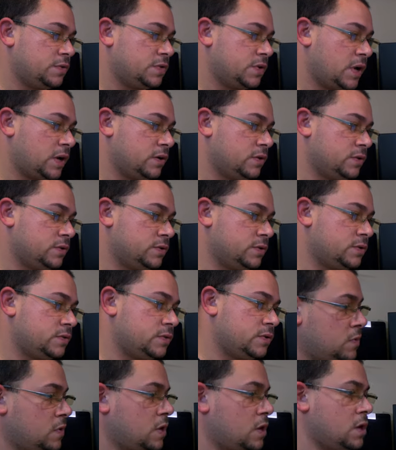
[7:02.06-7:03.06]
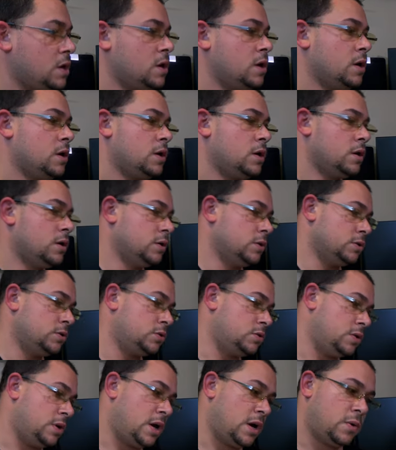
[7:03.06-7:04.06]
cycles.
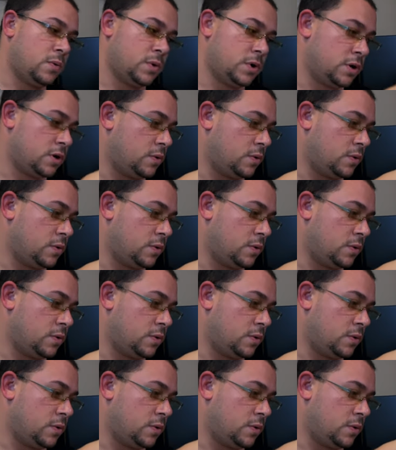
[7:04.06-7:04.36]
So now we're